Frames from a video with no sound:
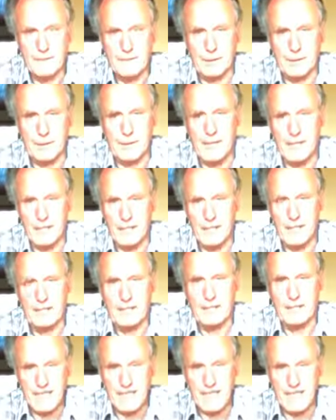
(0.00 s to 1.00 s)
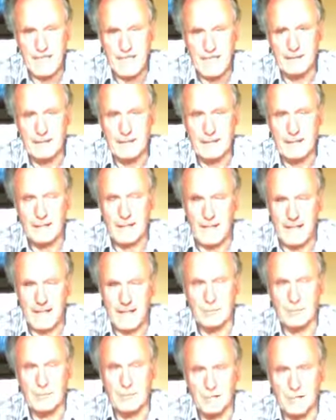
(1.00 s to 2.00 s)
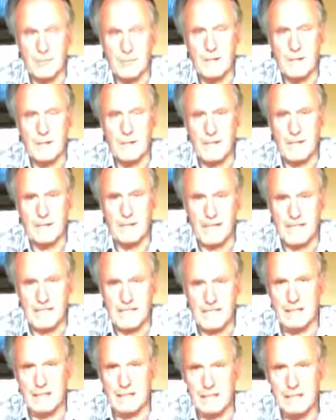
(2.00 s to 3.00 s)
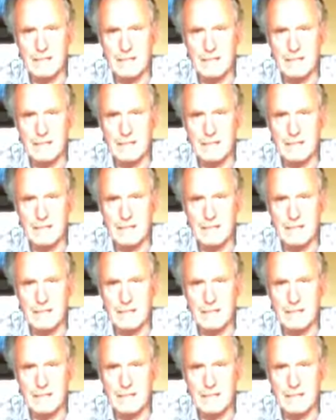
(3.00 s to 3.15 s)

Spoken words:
The one made in diesel. The last one has been made in diesel.